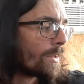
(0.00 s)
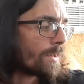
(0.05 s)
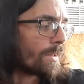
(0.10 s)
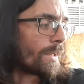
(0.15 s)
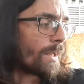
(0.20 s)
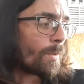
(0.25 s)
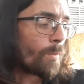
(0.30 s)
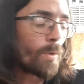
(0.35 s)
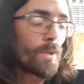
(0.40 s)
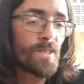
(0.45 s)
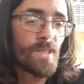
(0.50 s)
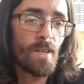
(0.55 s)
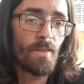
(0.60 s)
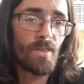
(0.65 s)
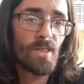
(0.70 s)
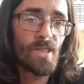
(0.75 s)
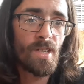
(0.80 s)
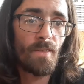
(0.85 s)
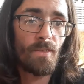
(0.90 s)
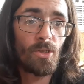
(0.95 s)

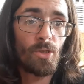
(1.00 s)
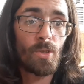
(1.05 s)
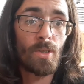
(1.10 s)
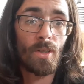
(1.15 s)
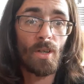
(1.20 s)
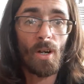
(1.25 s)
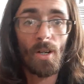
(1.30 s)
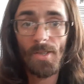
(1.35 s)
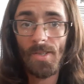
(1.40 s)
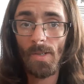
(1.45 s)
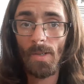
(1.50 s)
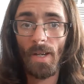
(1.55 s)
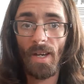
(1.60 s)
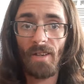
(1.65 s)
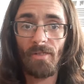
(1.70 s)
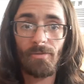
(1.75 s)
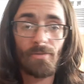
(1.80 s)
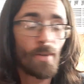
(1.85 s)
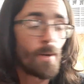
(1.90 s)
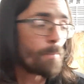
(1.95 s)
177, you can also
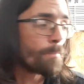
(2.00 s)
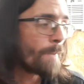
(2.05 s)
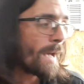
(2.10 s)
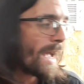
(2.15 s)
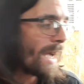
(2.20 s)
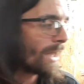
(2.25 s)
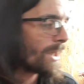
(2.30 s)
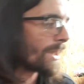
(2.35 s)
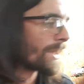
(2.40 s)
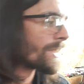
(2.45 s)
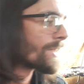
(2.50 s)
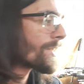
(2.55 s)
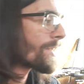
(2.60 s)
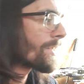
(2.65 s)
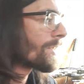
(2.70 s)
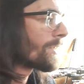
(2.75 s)
have pellets,